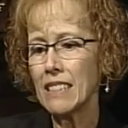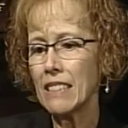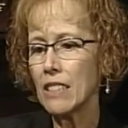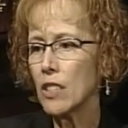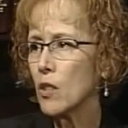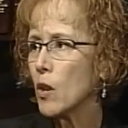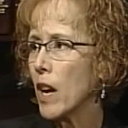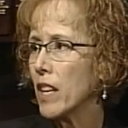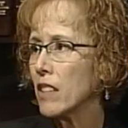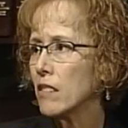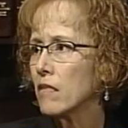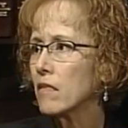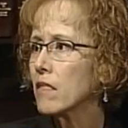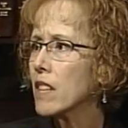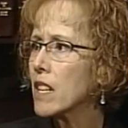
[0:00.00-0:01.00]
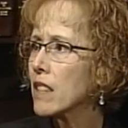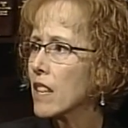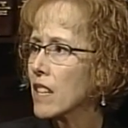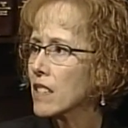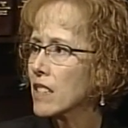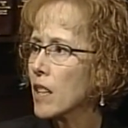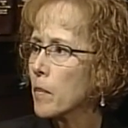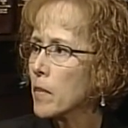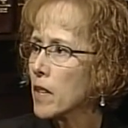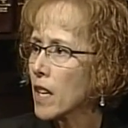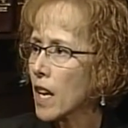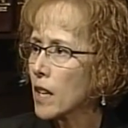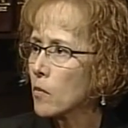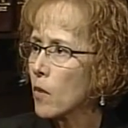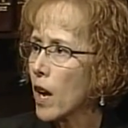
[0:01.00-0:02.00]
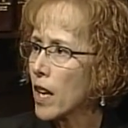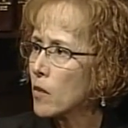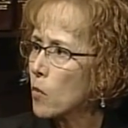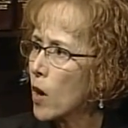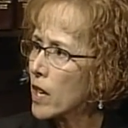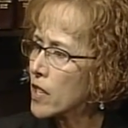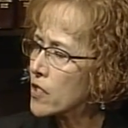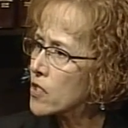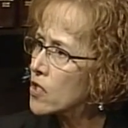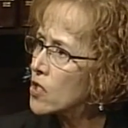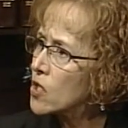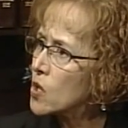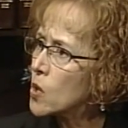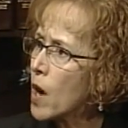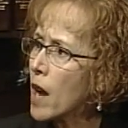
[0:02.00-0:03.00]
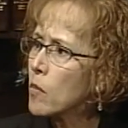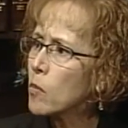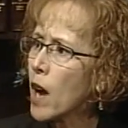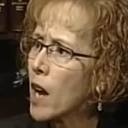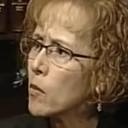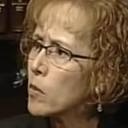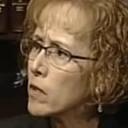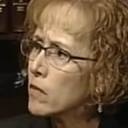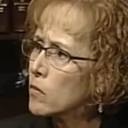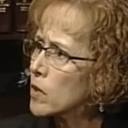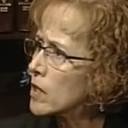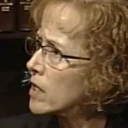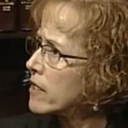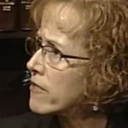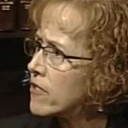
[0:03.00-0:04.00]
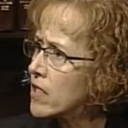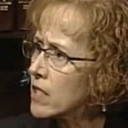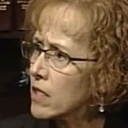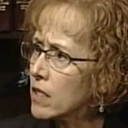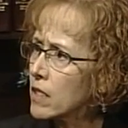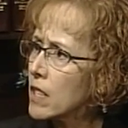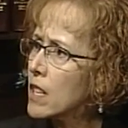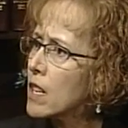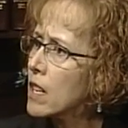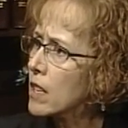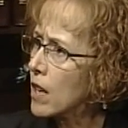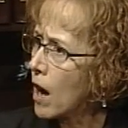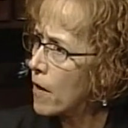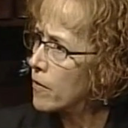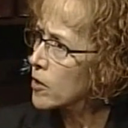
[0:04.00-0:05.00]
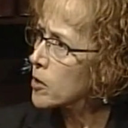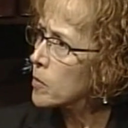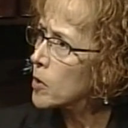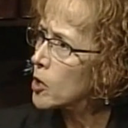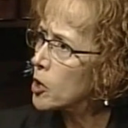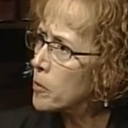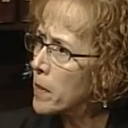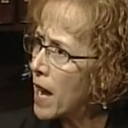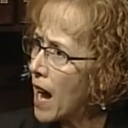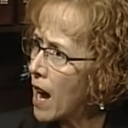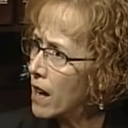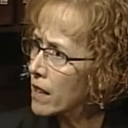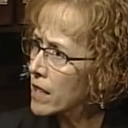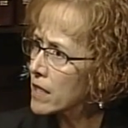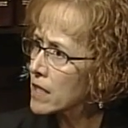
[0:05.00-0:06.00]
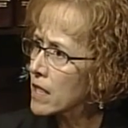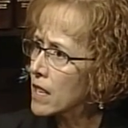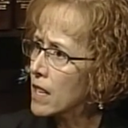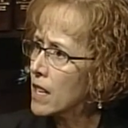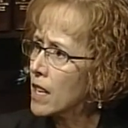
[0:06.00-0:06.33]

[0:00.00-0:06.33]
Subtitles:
oh, I don't think that's something I'd want to do. I wouldn't really feel comfortable about it.